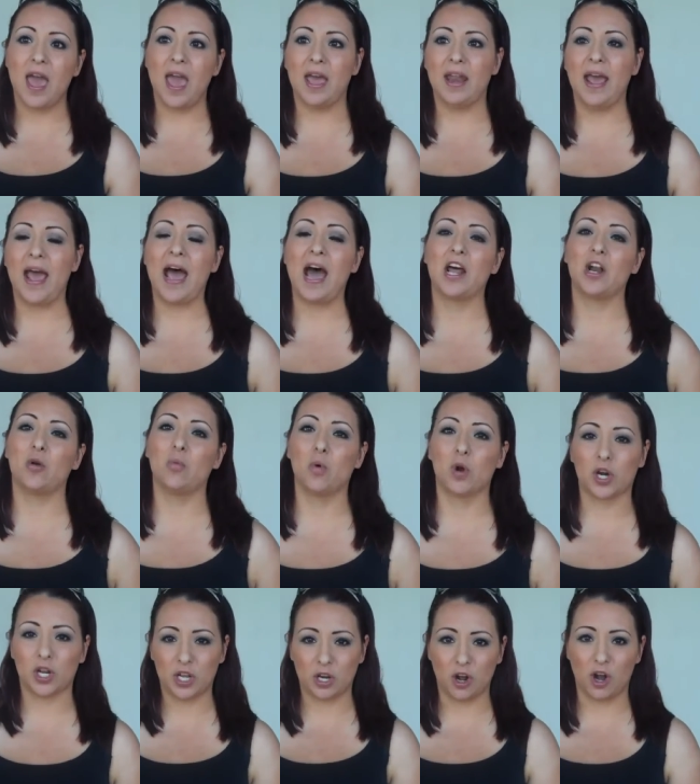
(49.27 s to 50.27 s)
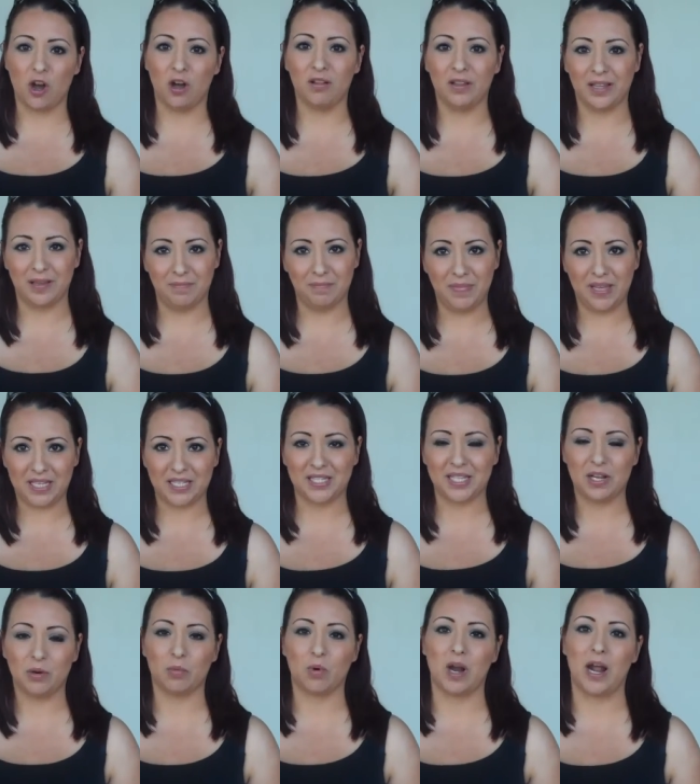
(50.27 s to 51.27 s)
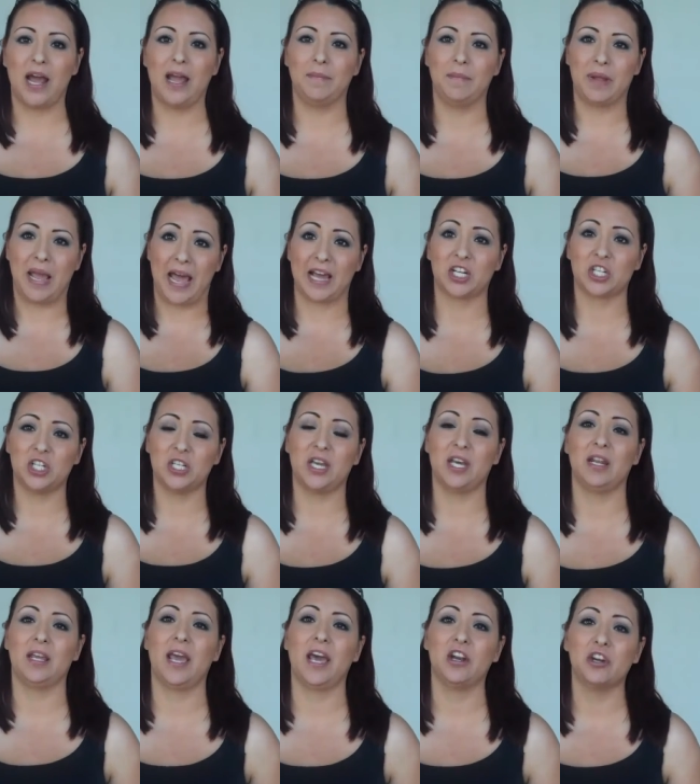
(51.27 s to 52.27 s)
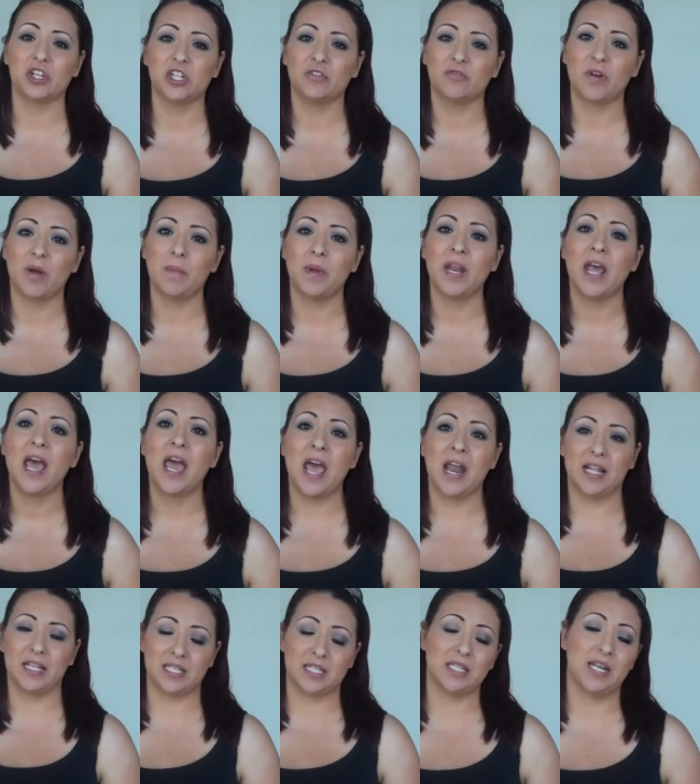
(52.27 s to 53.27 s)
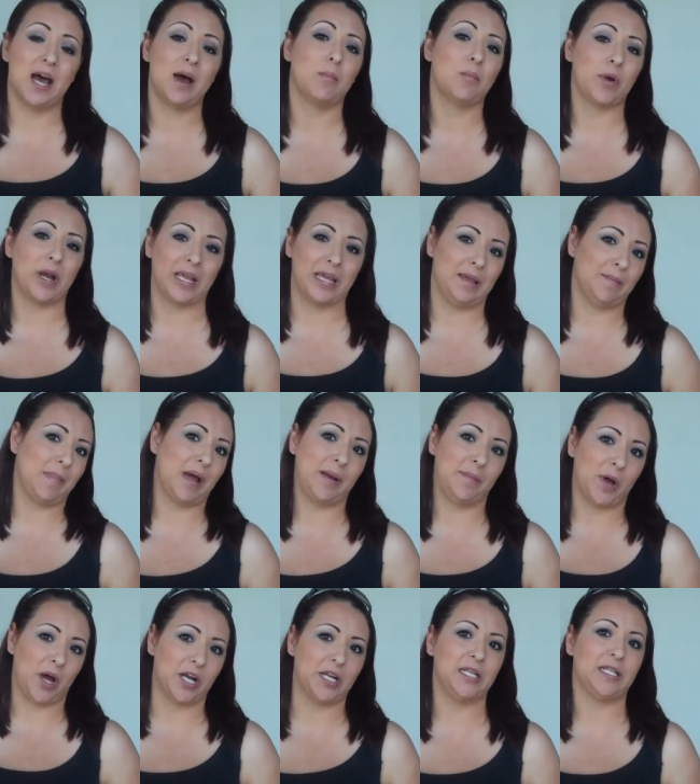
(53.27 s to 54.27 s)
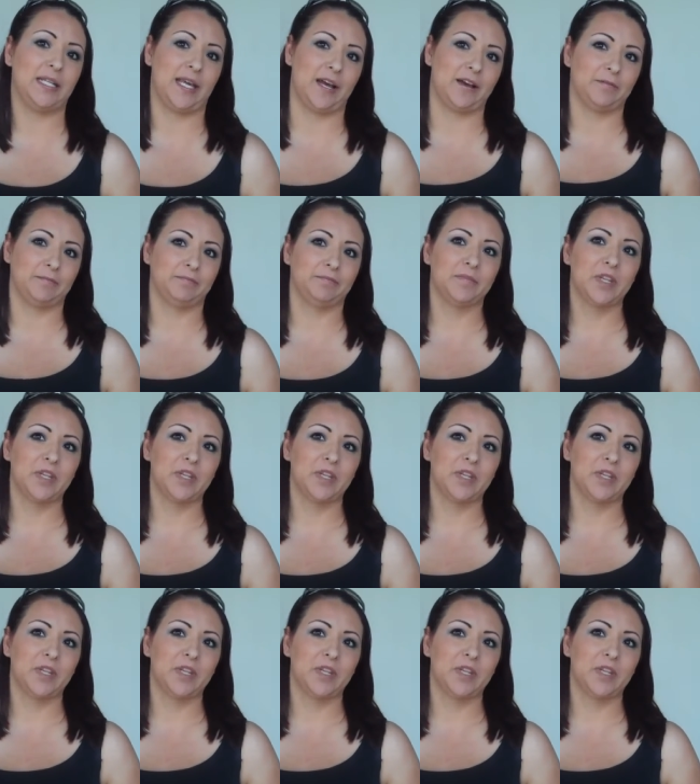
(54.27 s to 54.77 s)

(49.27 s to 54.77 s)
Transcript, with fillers: and how to work it all and mix it where i'm actually getting energy from it and it's not breaking my body down